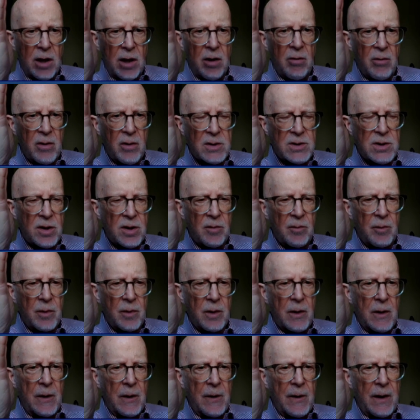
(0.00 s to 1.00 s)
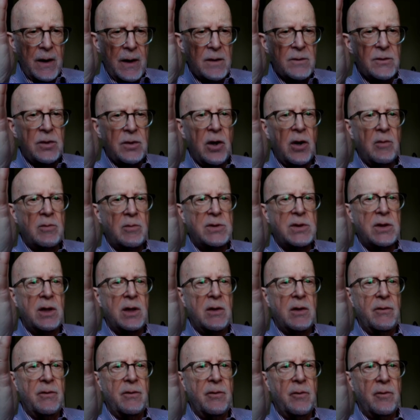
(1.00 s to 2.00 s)
terrorism in terms
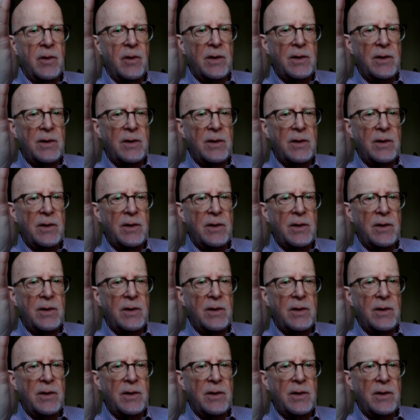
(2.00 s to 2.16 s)
of